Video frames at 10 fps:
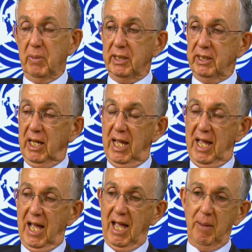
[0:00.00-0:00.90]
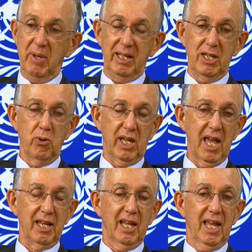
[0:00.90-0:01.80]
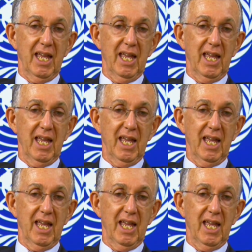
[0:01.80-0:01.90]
But I mean, you can